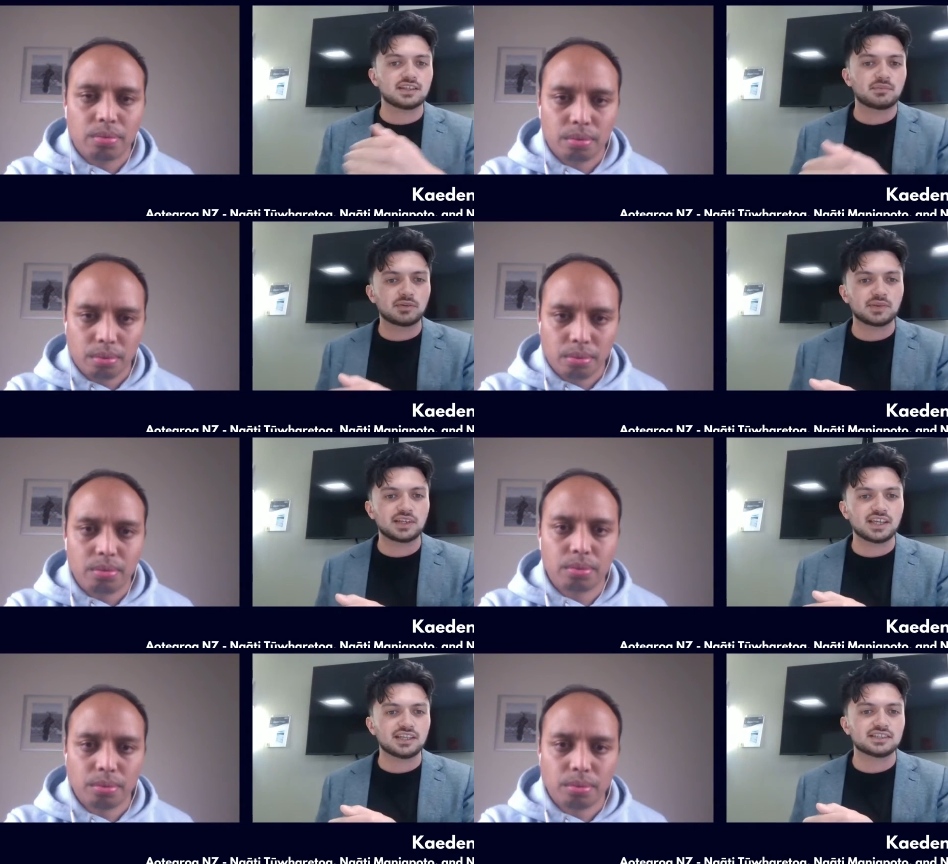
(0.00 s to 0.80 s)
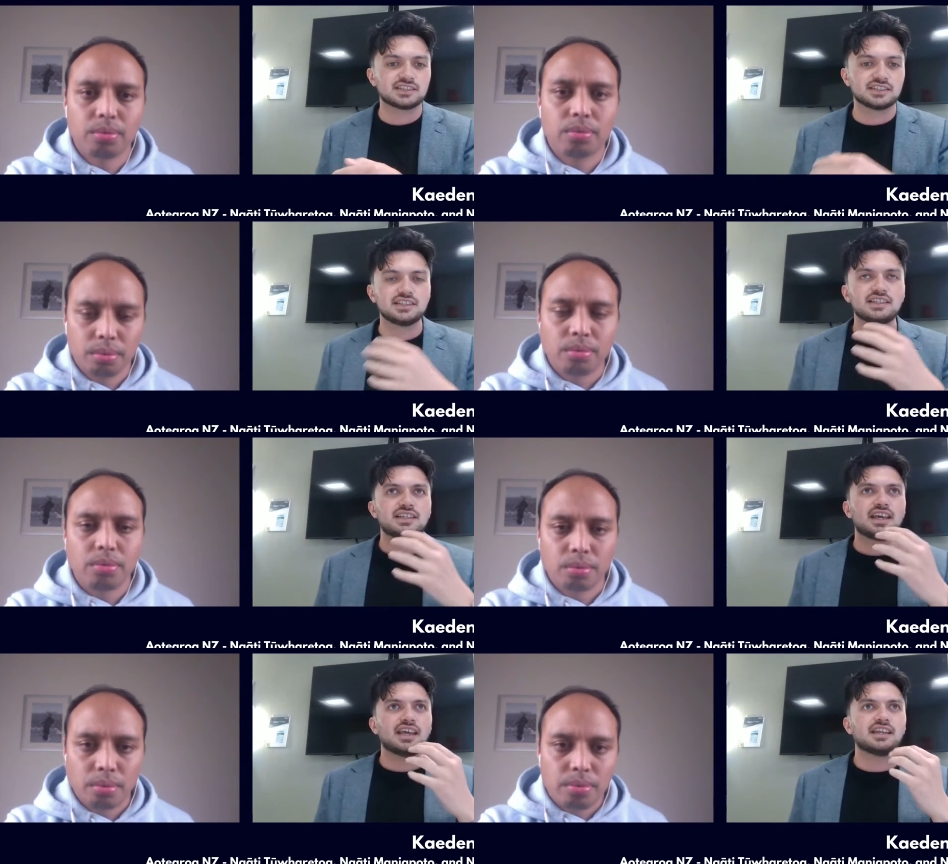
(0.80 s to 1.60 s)
Speaker 1: at the moment and
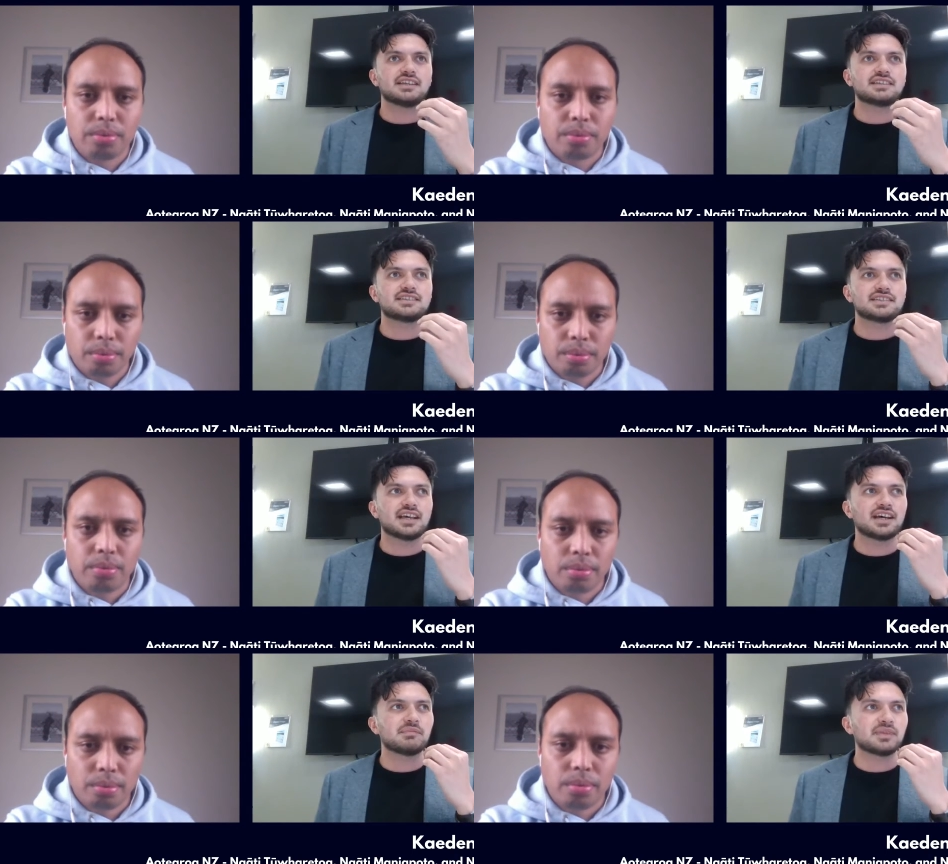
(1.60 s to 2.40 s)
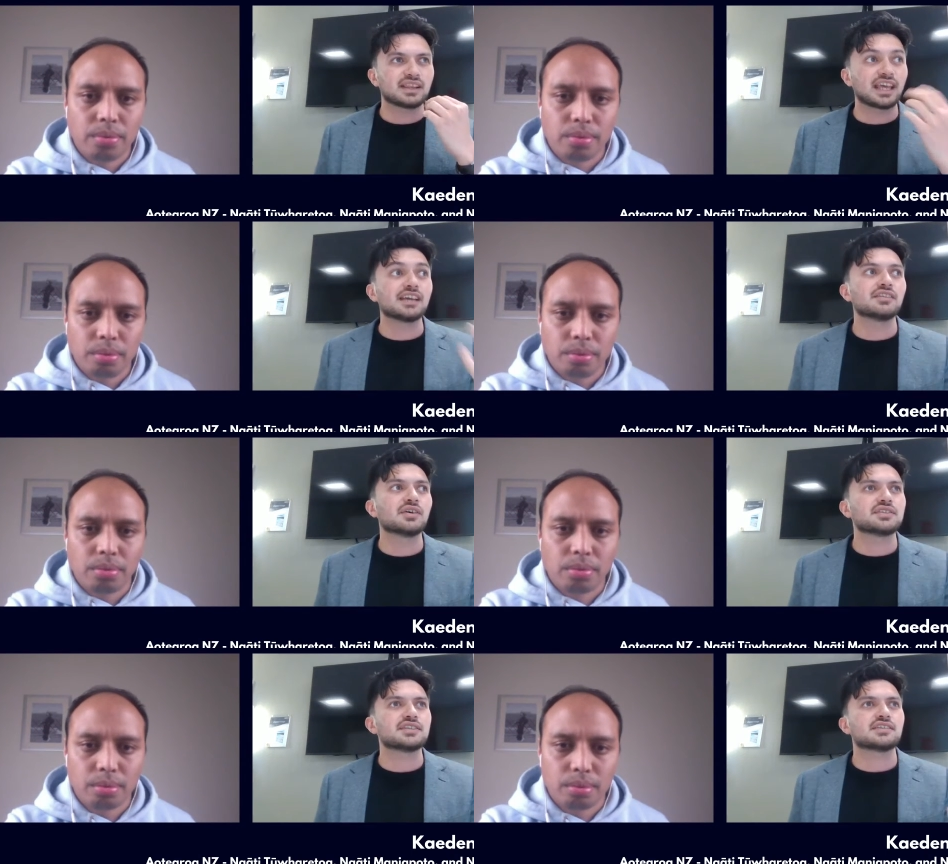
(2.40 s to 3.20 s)
and um, land
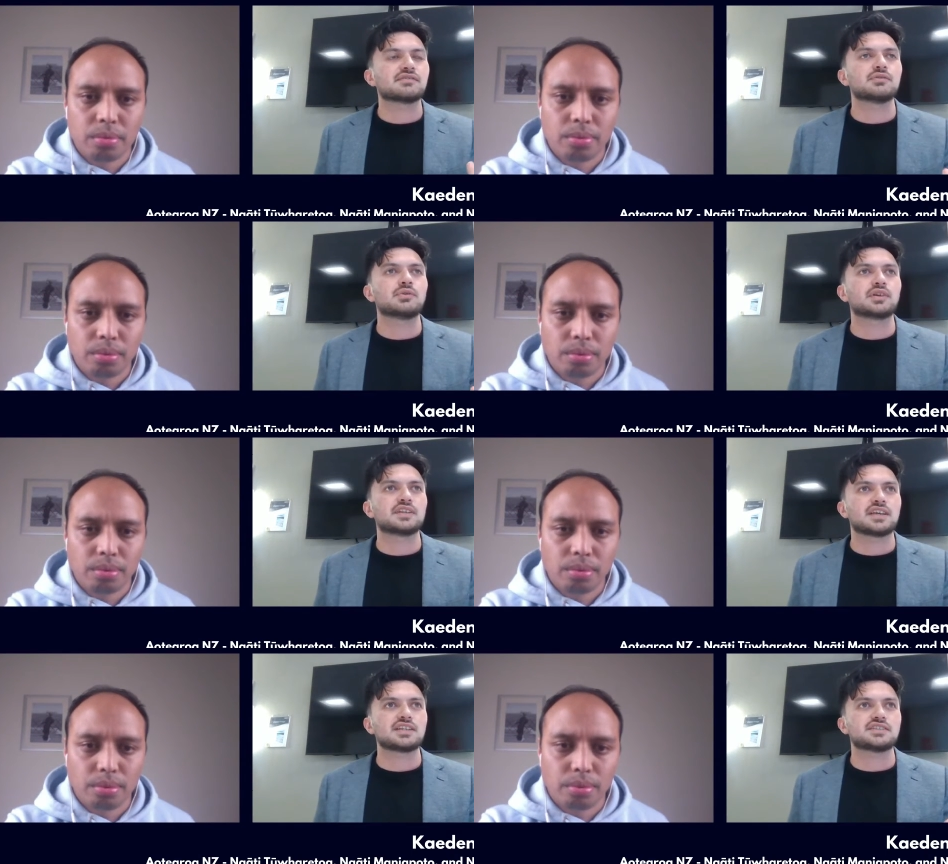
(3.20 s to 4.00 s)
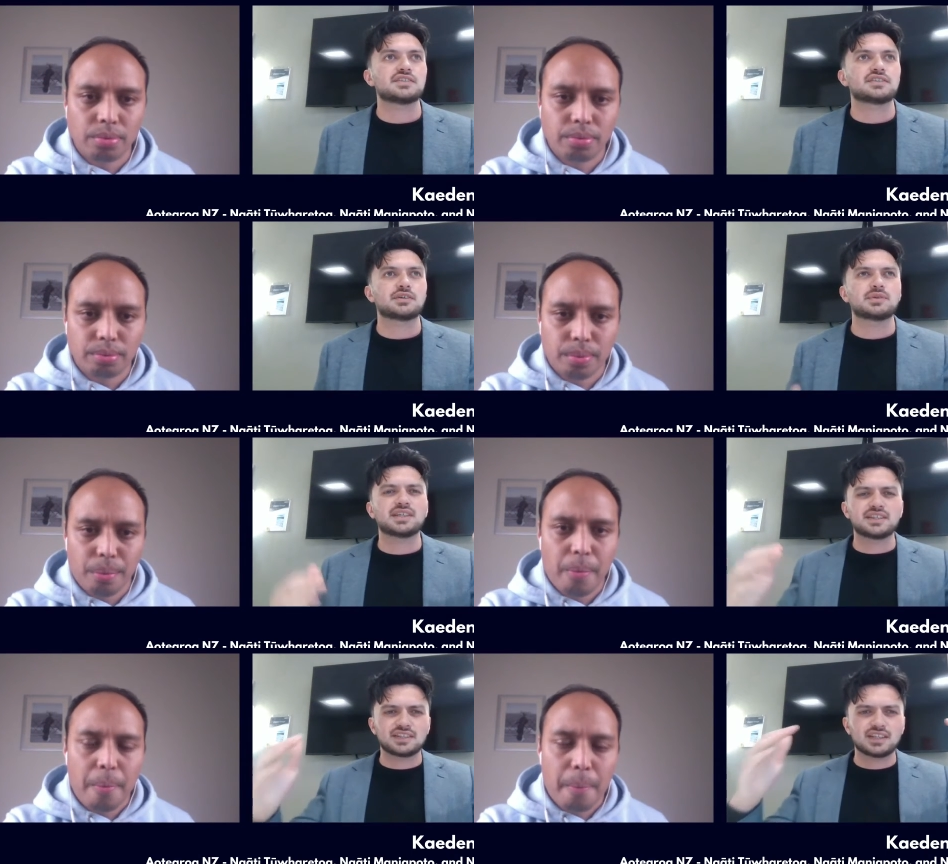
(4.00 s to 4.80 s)
those in different organizations so we
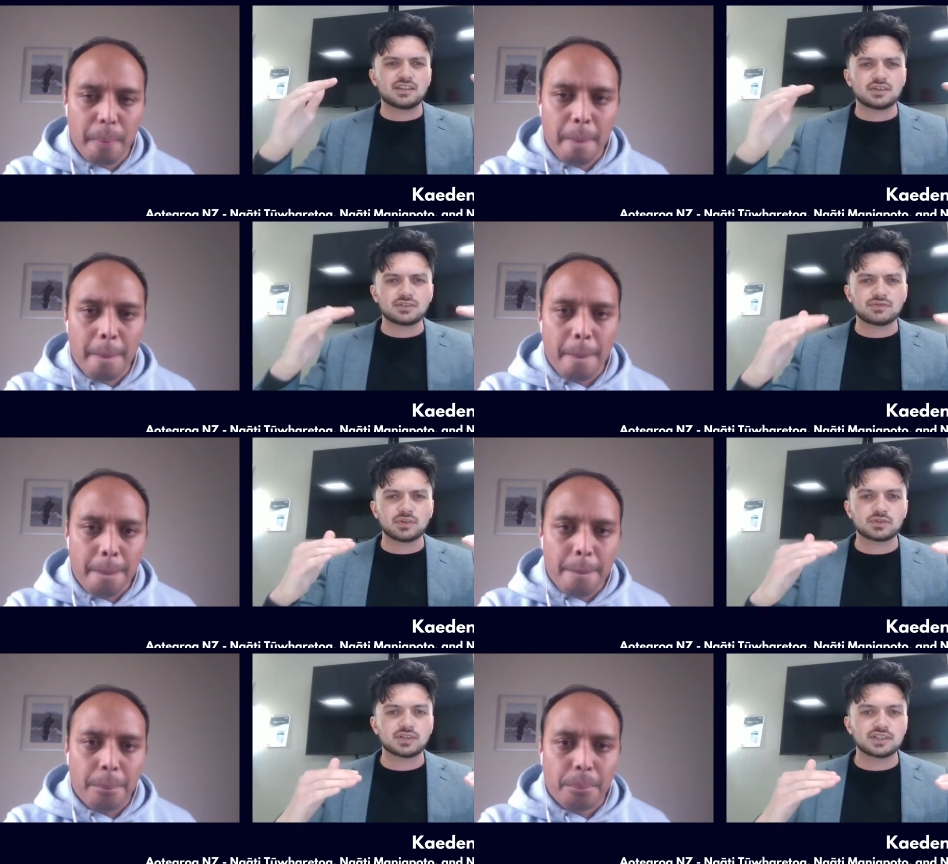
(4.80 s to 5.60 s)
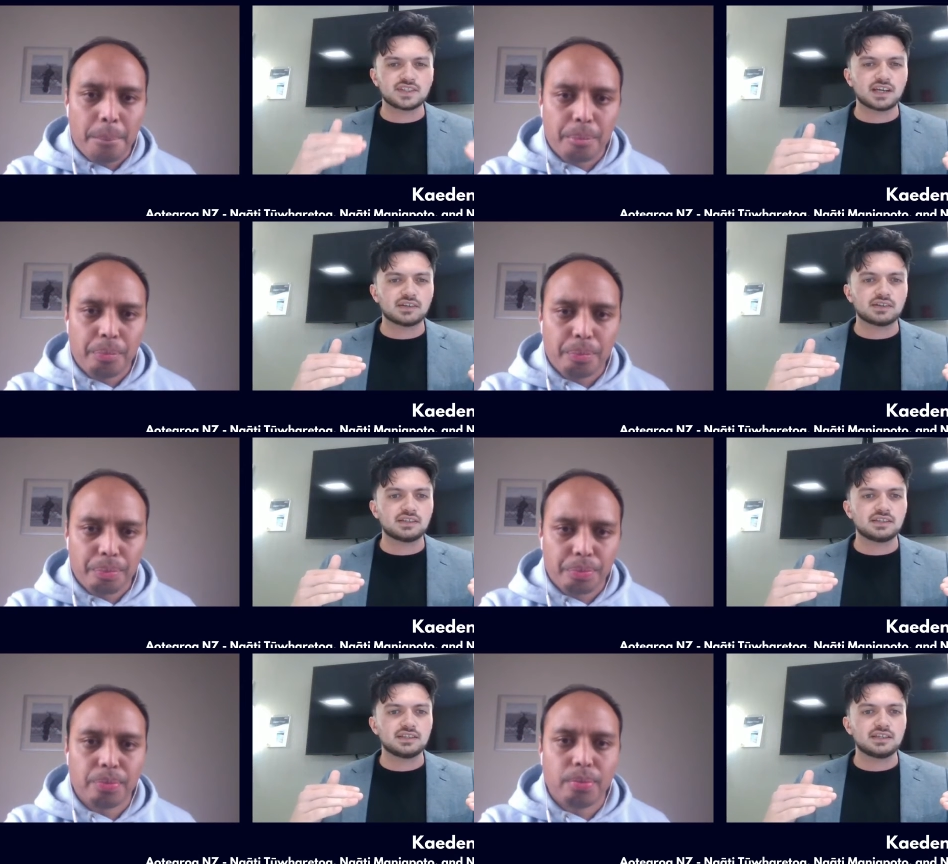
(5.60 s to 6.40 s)
can see those filtering down
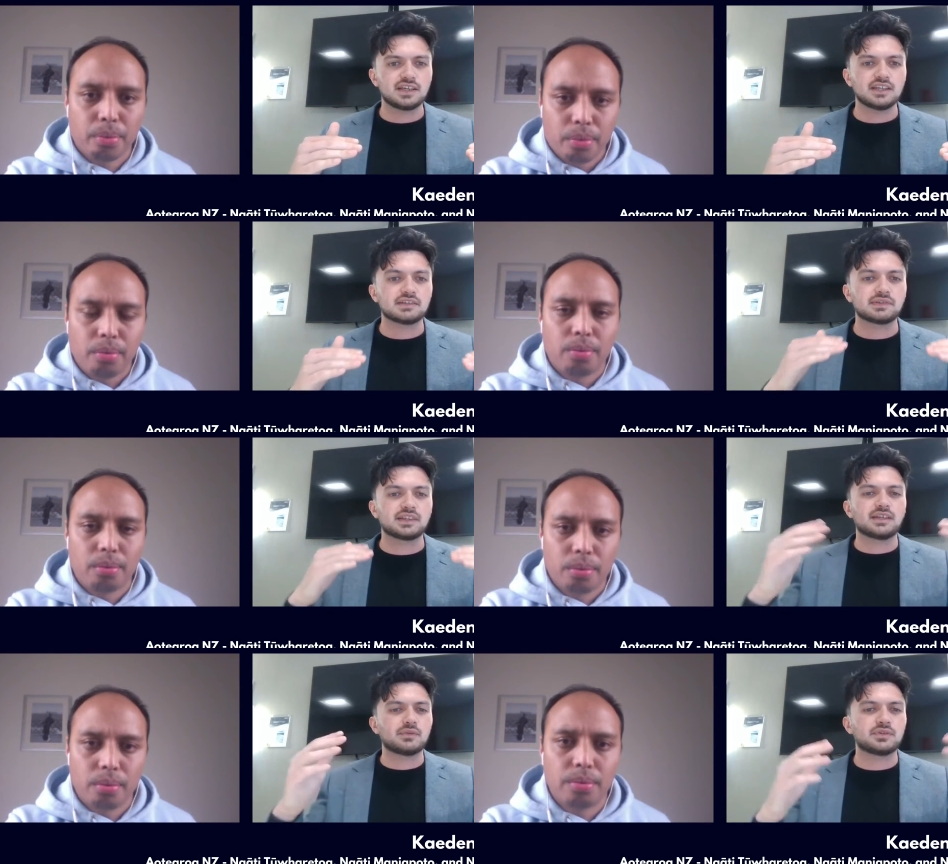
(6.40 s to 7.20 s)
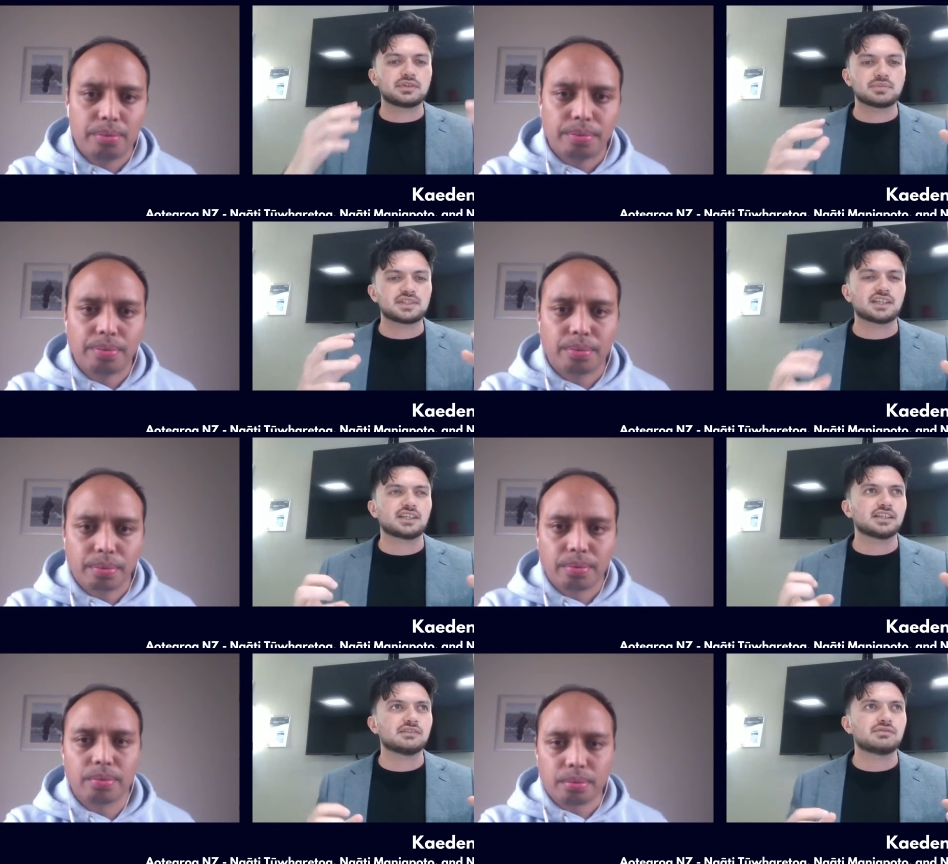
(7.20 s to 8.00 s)
at different levels, and
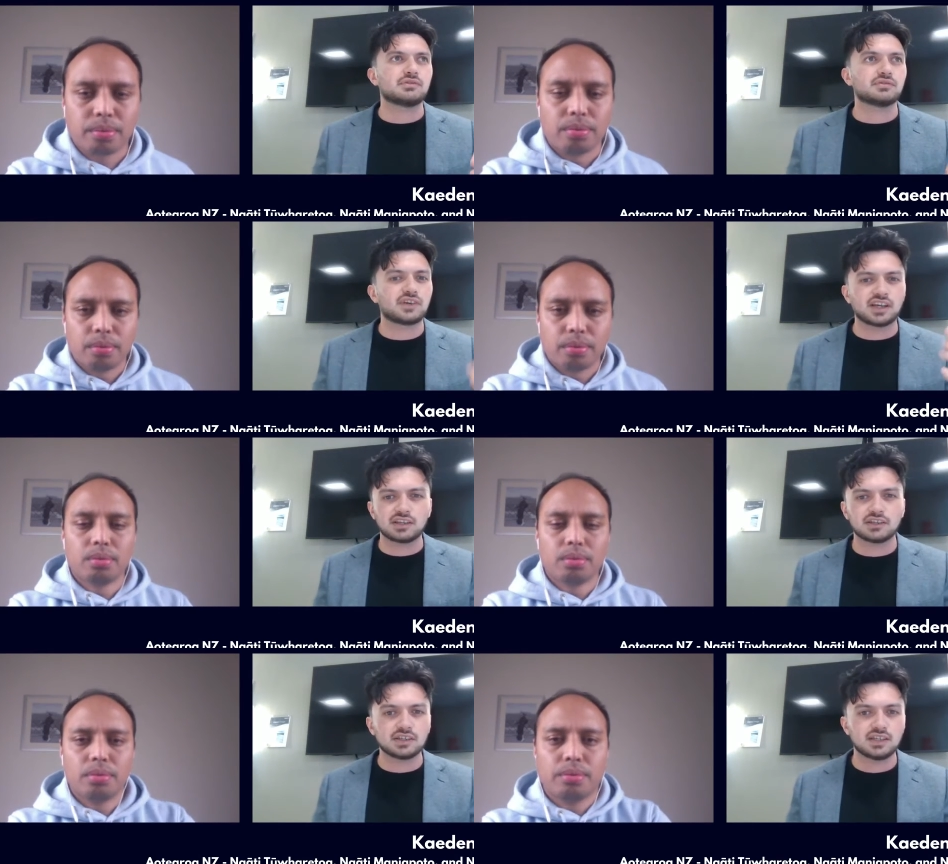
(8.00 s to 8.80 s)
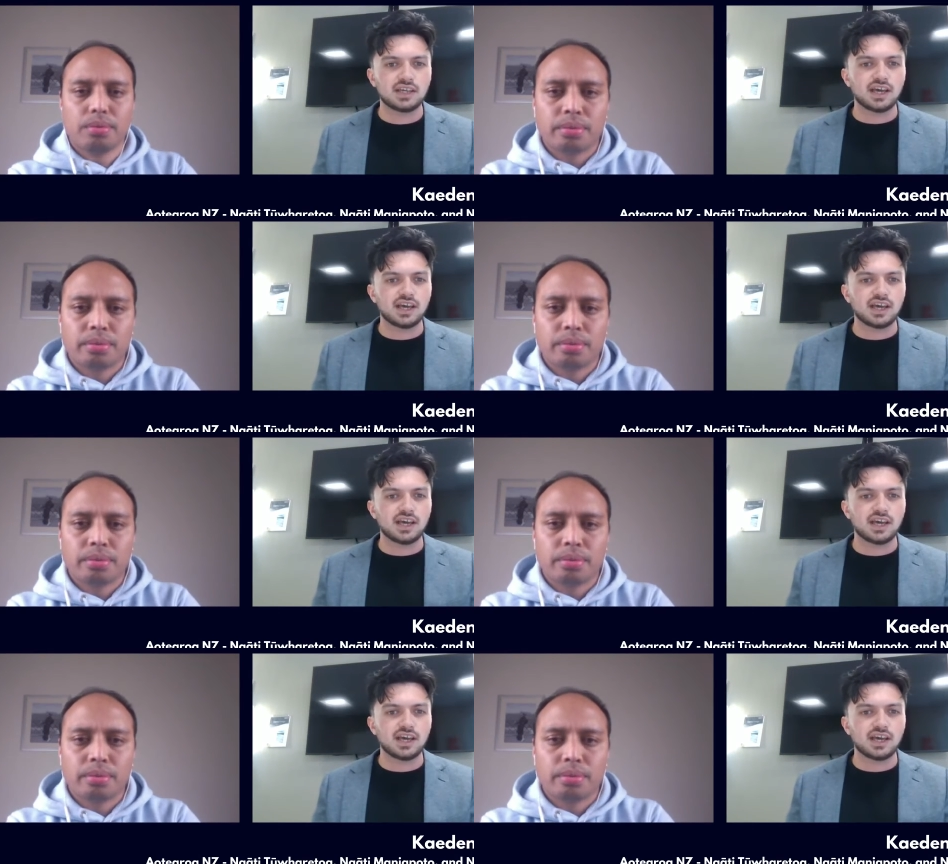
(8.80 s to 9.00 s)
particularly for whānau